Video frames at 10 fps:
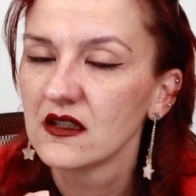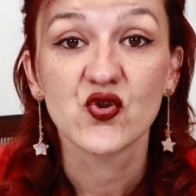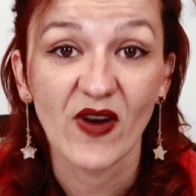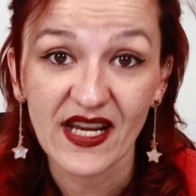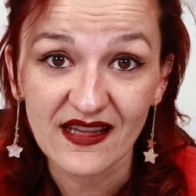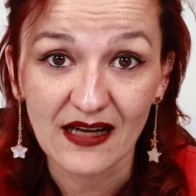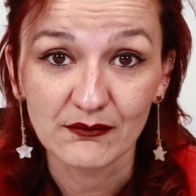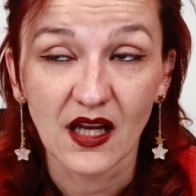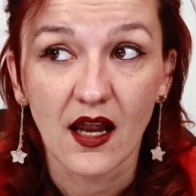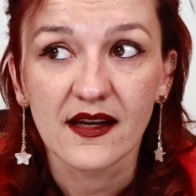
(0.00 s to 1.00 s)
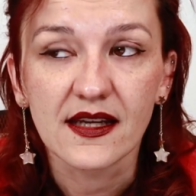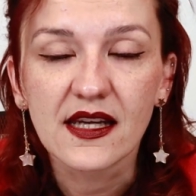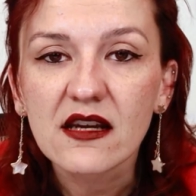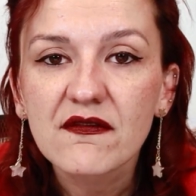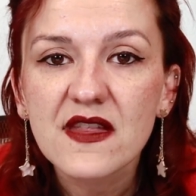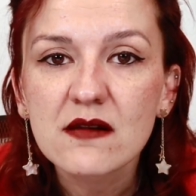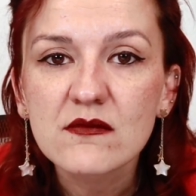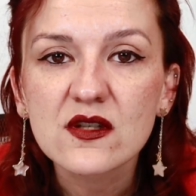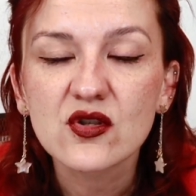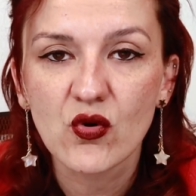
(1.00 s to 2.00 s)
Train them, give
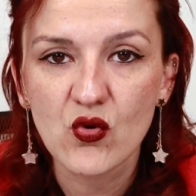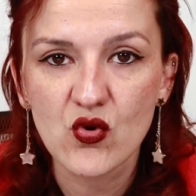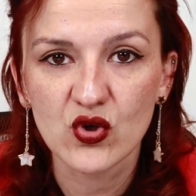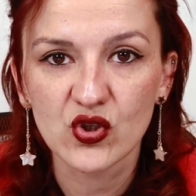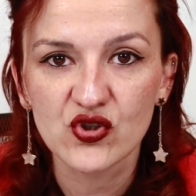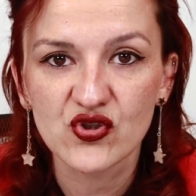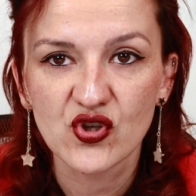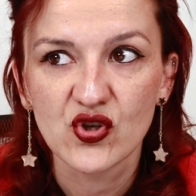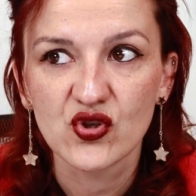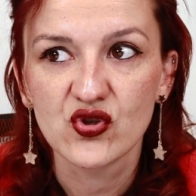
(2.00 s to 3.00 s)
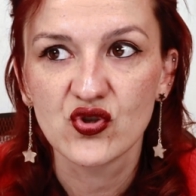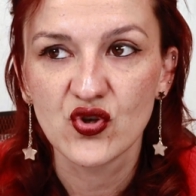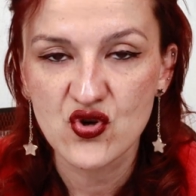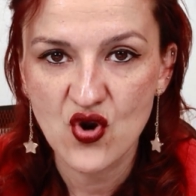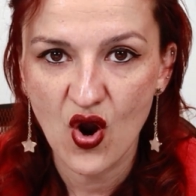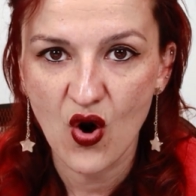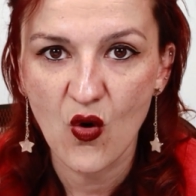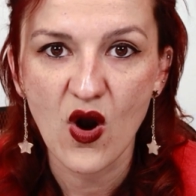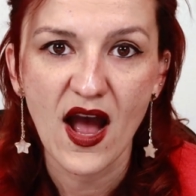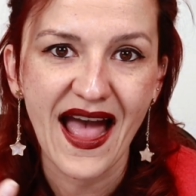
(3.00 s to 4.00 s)
them the tools to
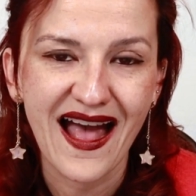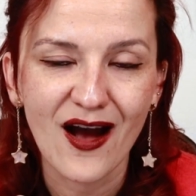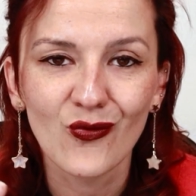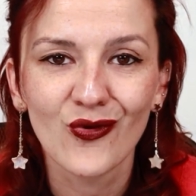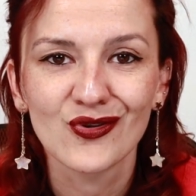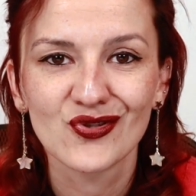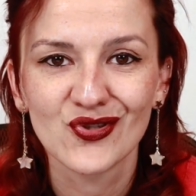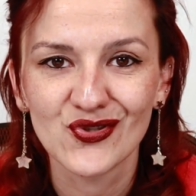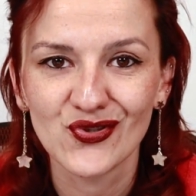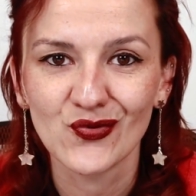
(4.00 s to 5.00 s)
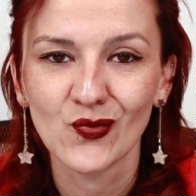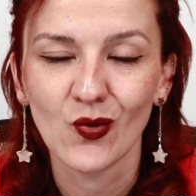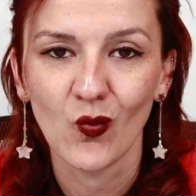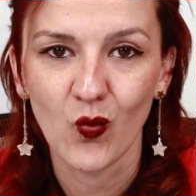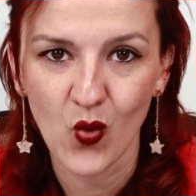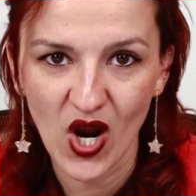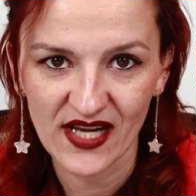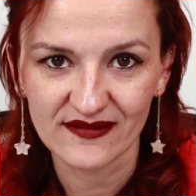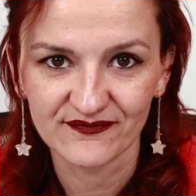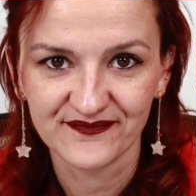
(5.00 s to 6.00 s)
know how to do what.